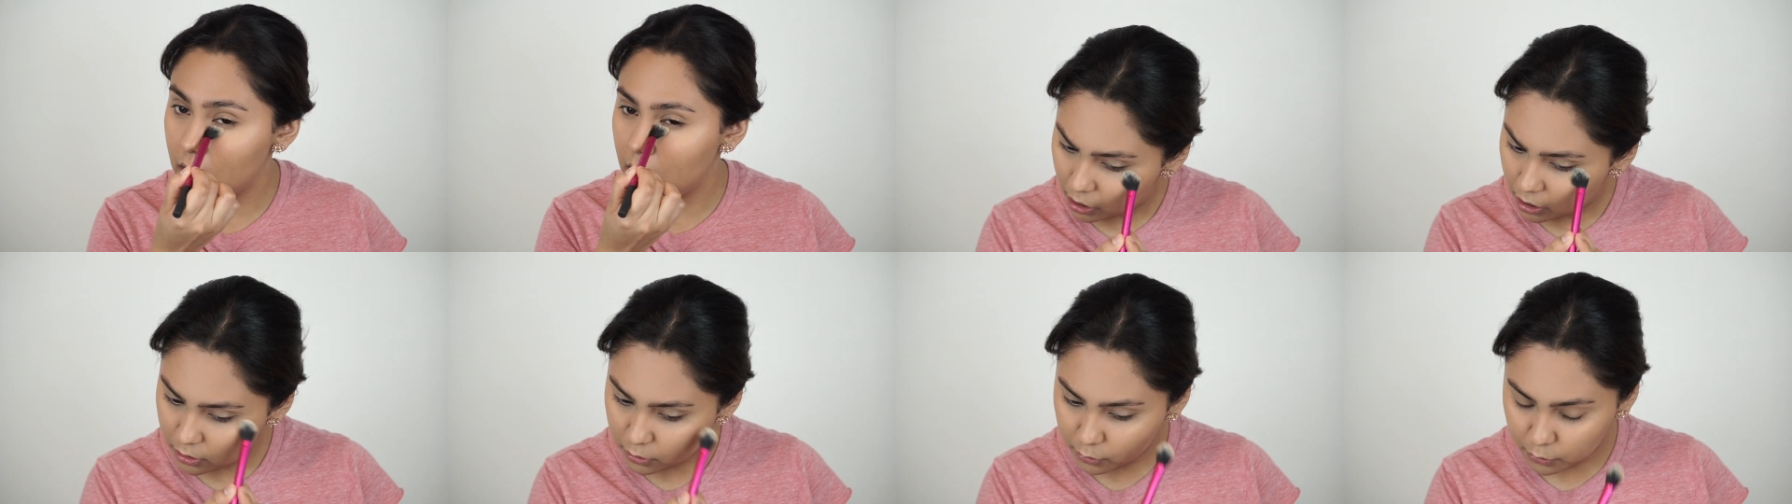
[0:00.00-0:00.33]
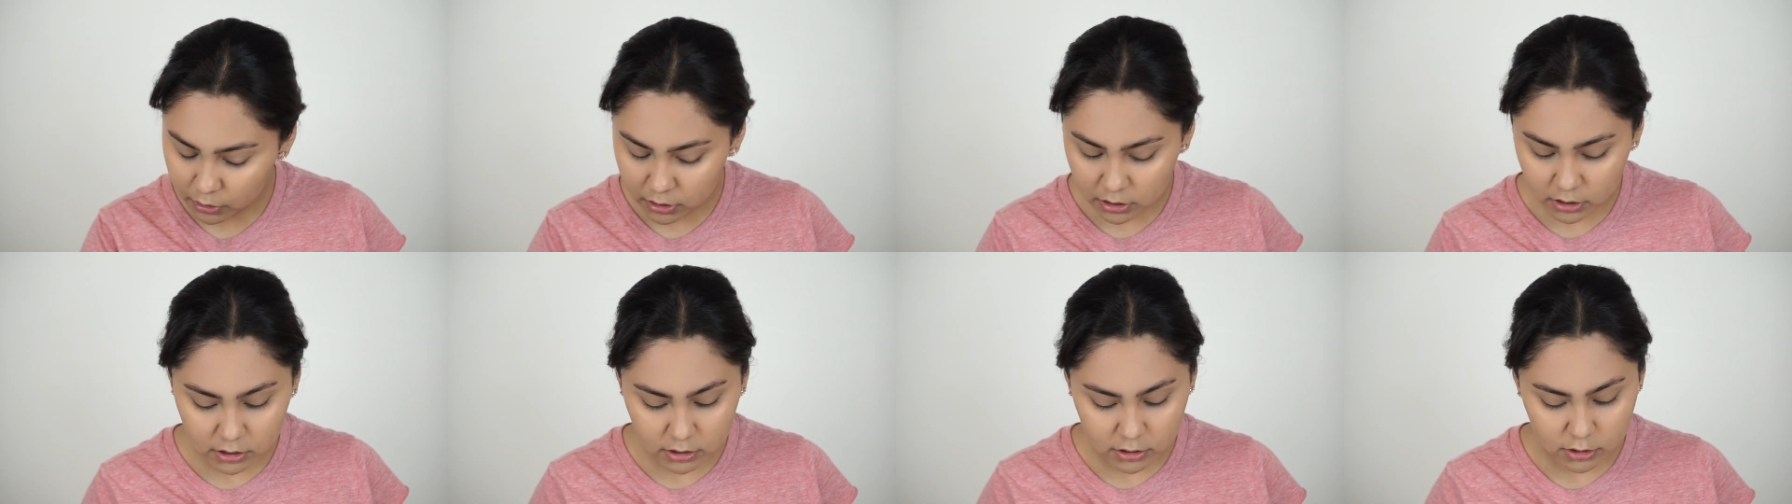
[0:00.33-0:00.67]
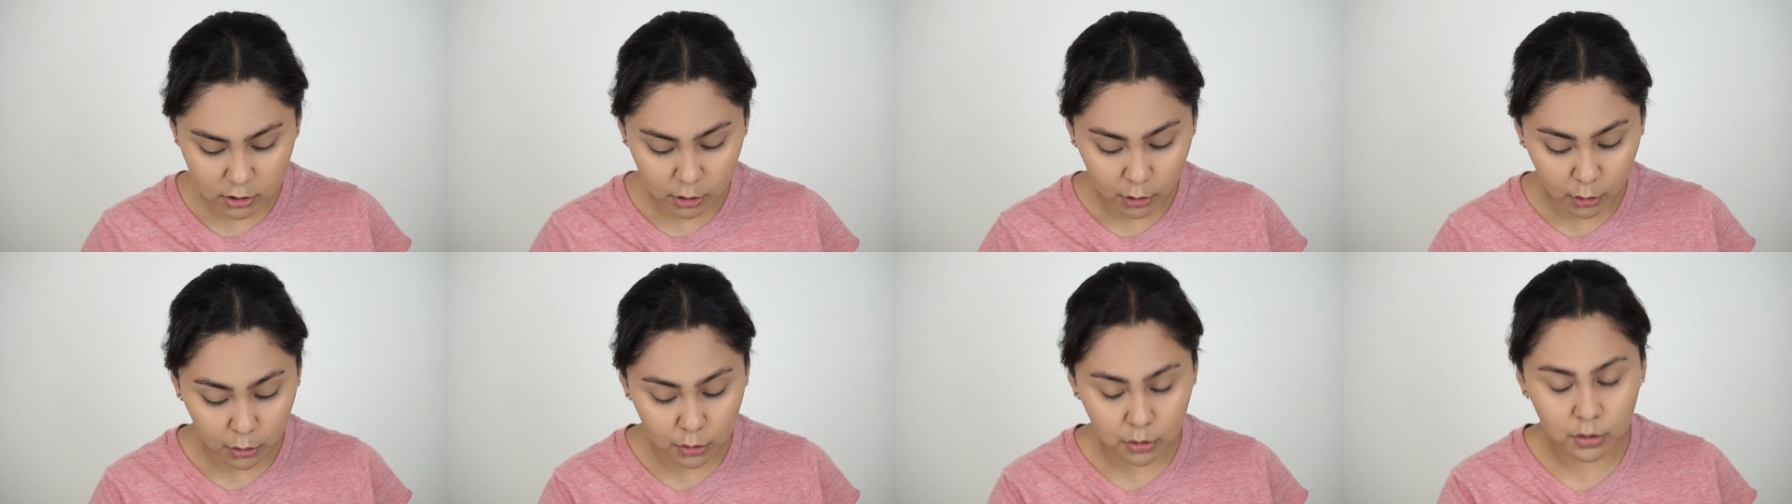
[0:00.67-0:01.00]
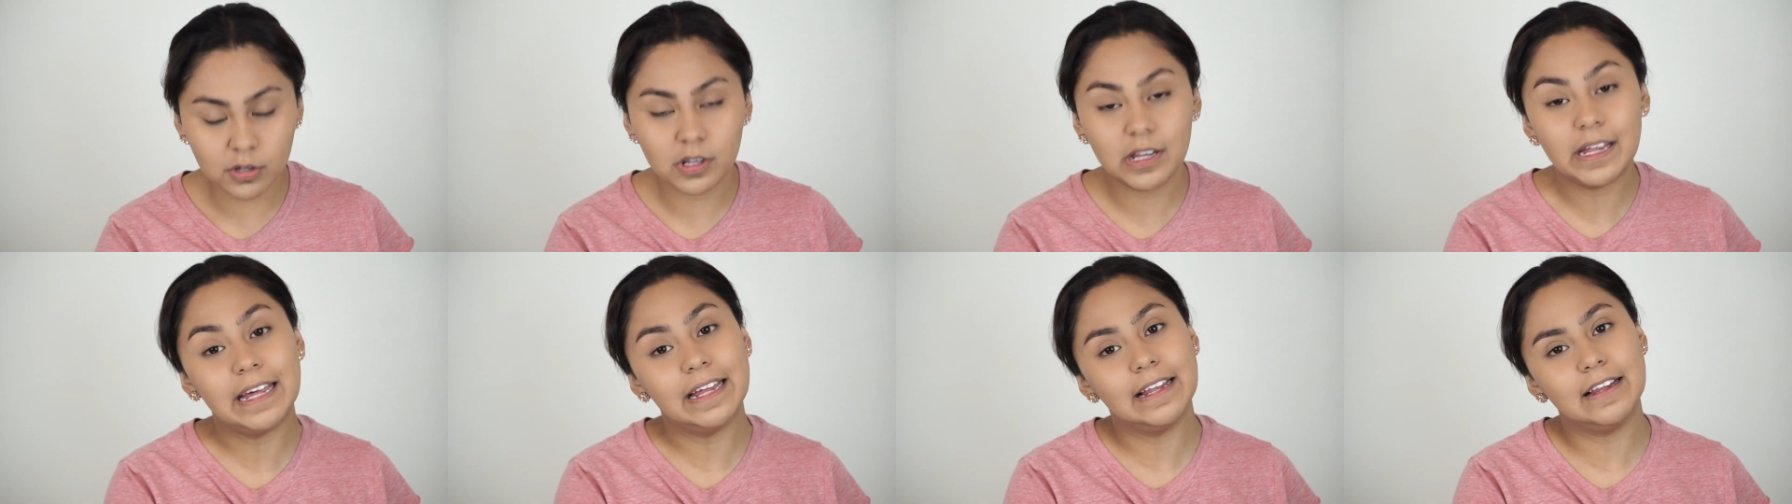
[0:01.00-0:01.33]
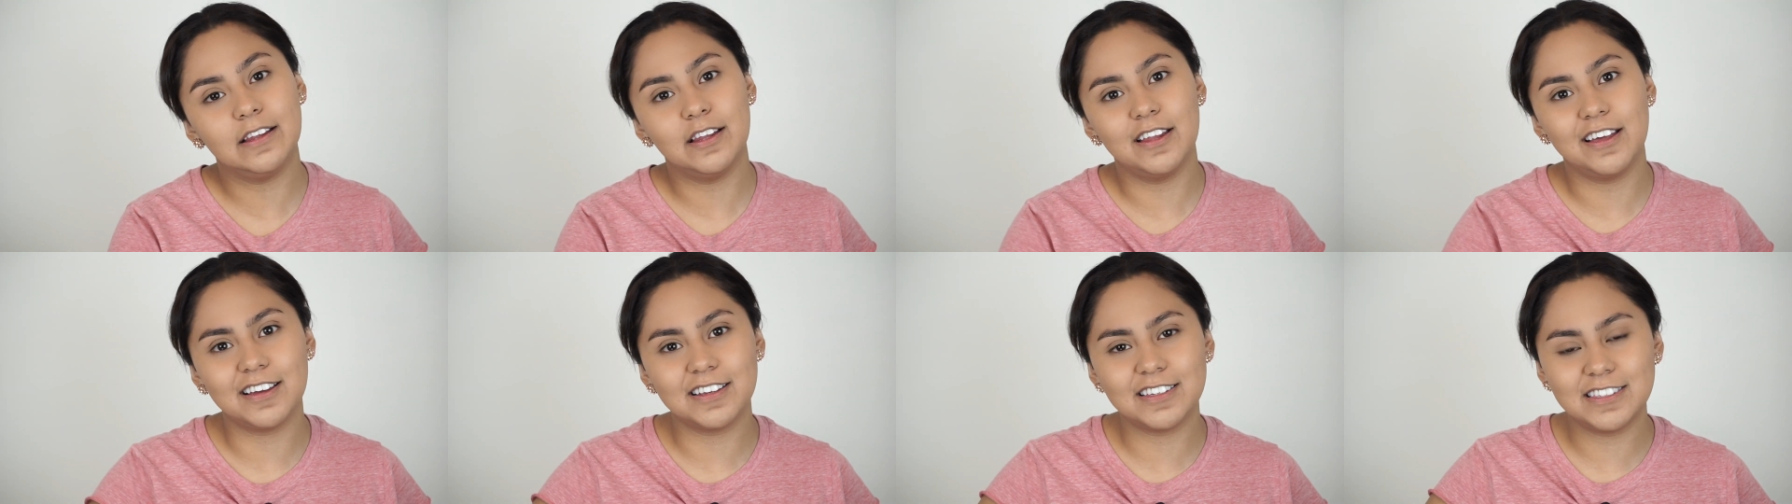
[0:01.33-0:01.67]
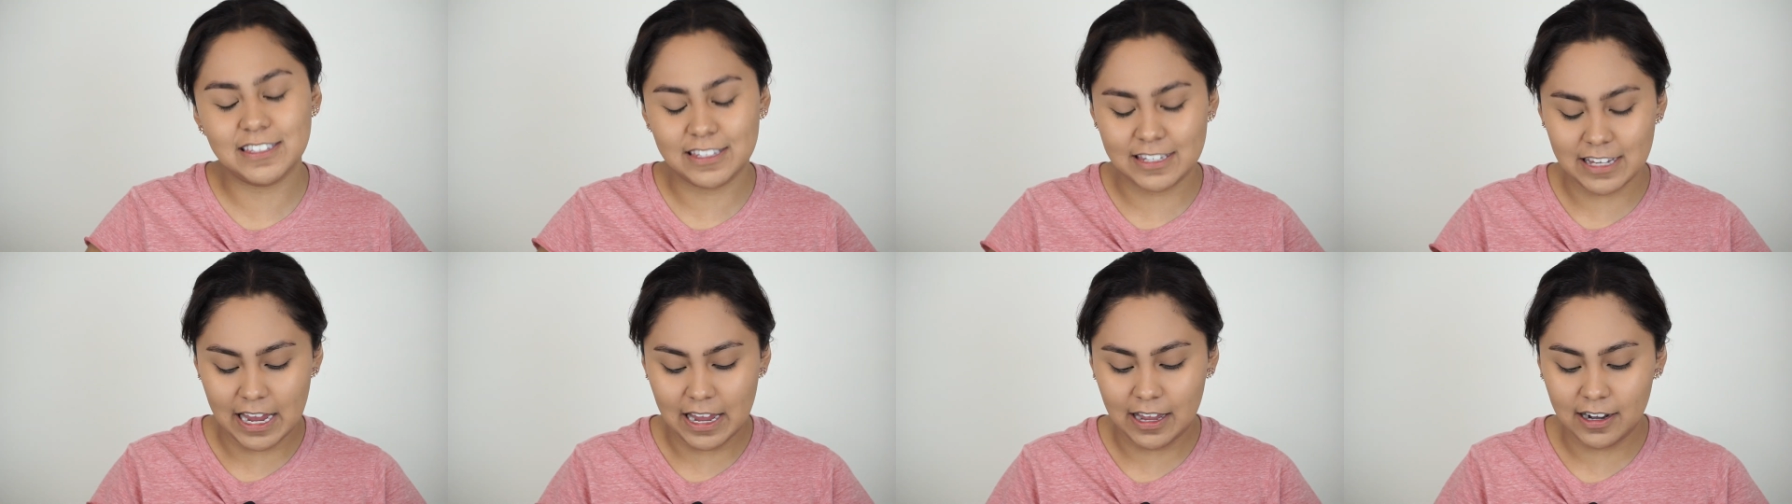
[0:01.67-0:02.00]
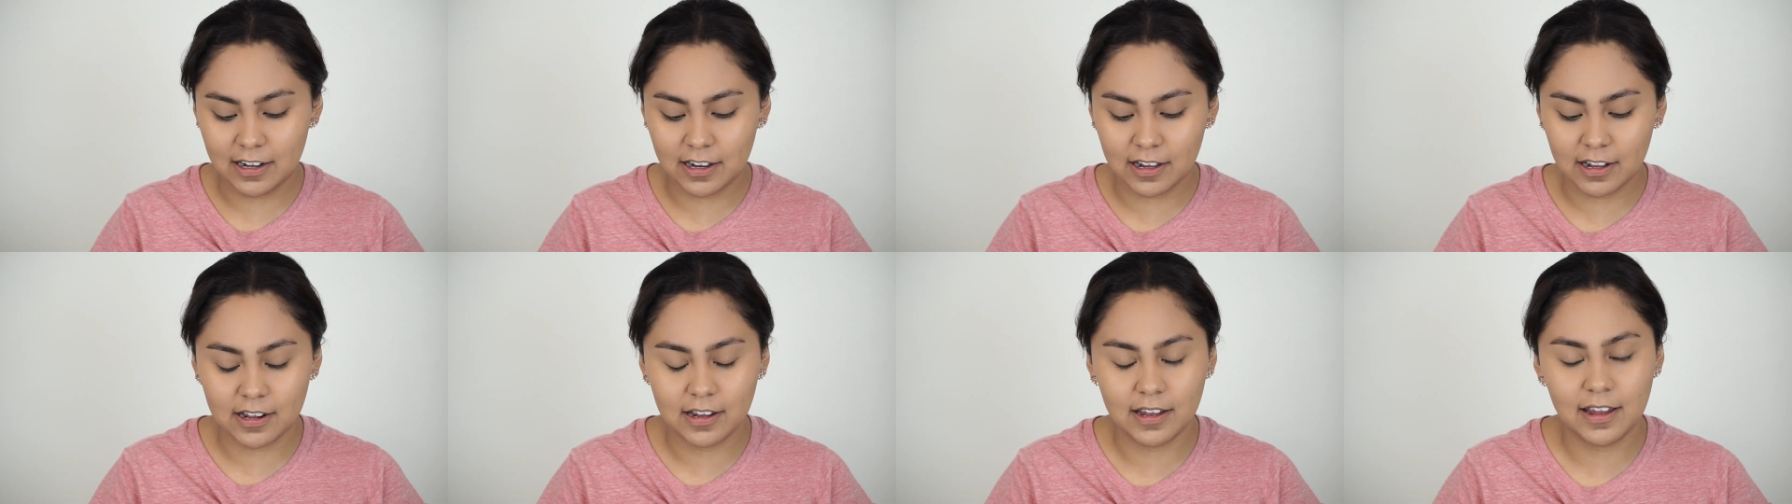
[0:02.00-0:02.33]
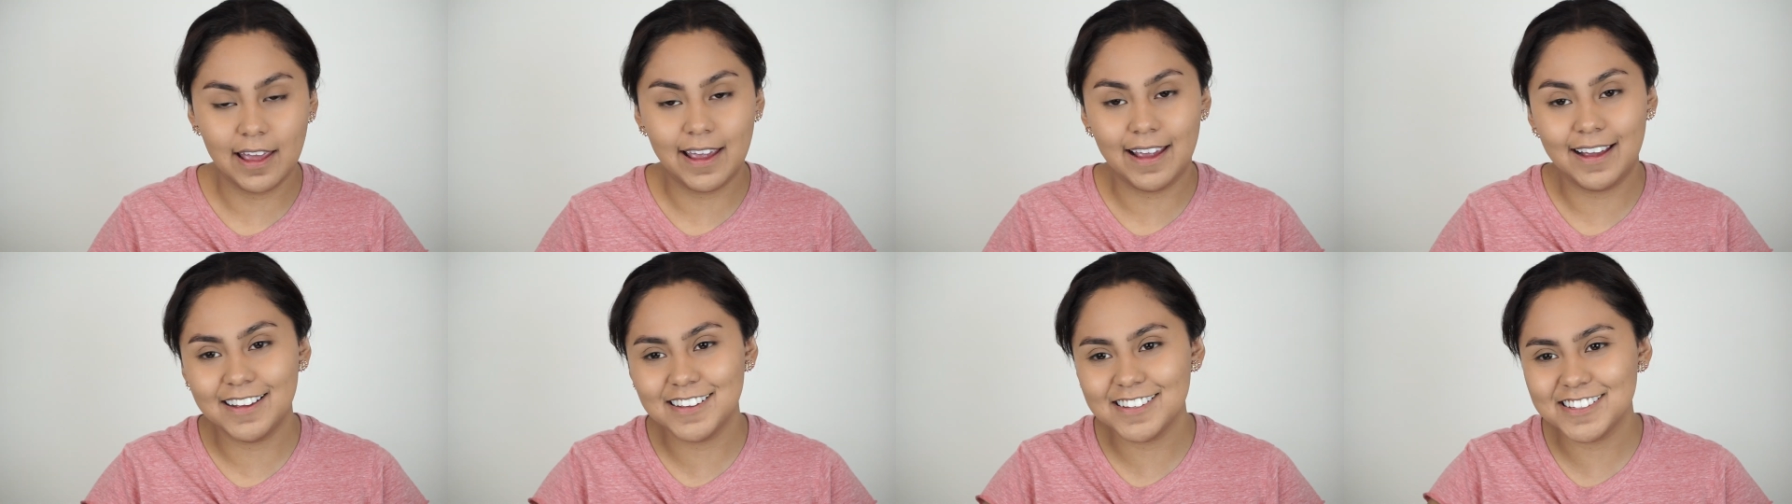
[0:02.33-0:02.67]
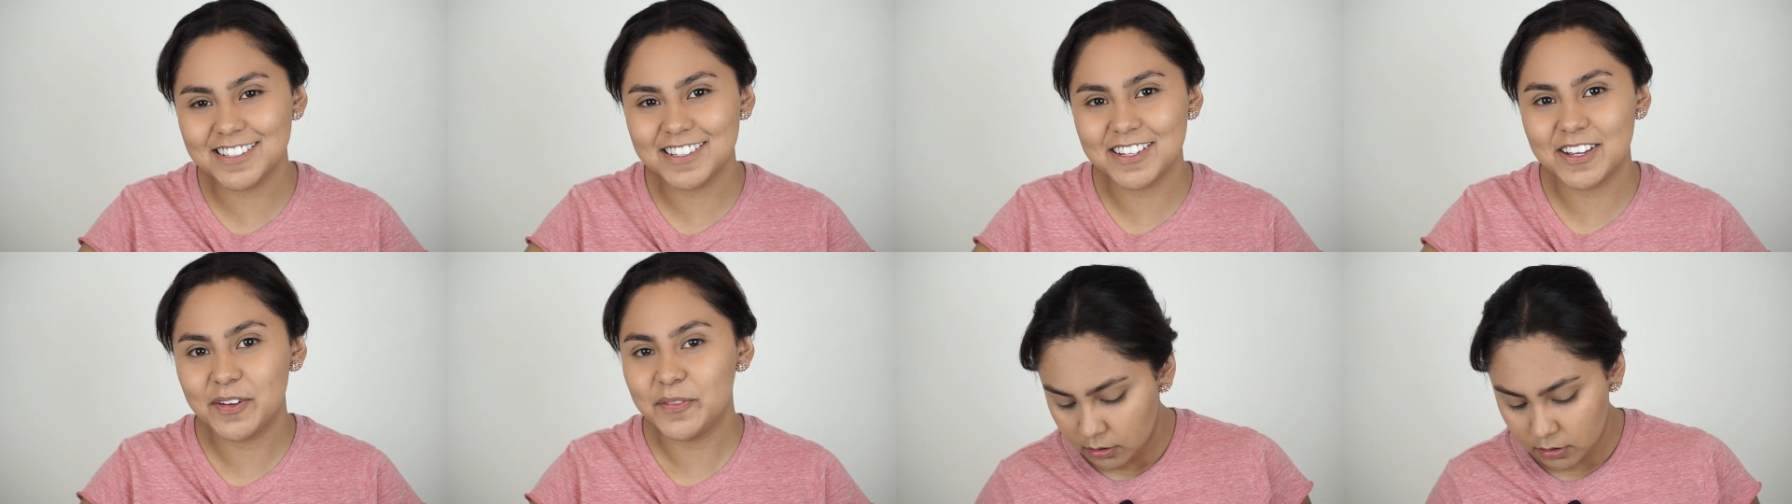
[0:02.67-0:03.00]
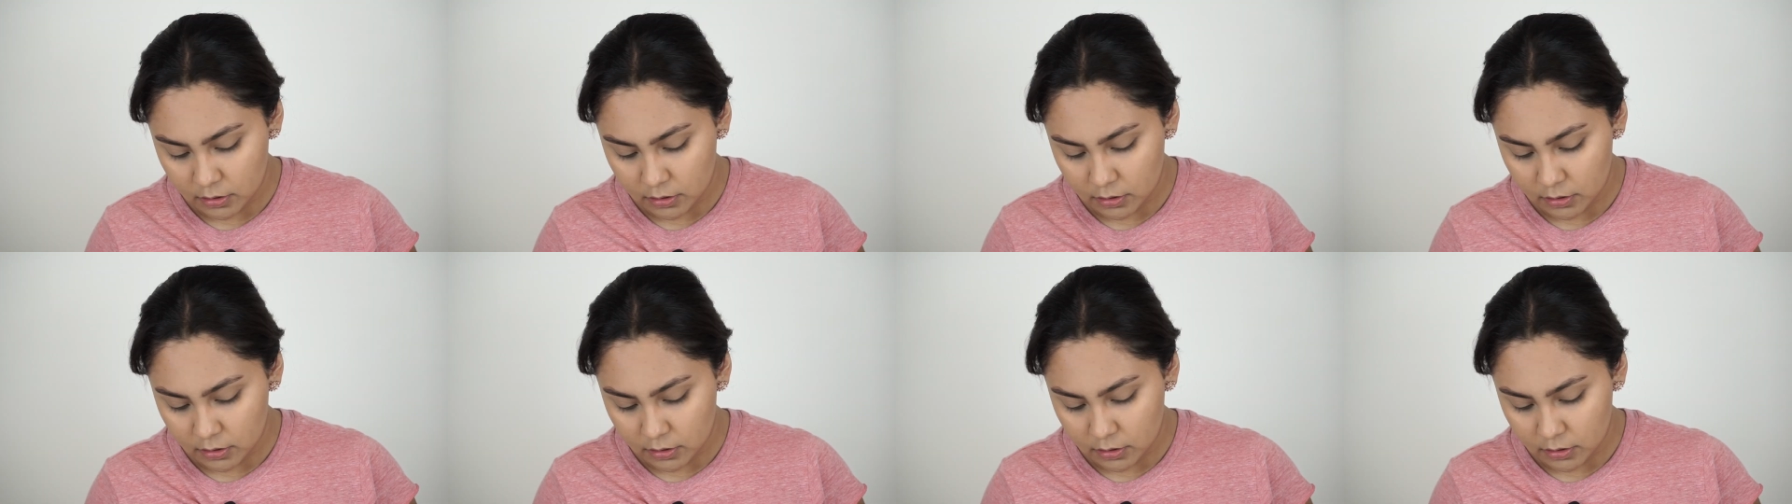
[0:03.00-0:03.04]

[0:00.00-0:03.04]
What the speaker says: I don't want to totally look dead in class.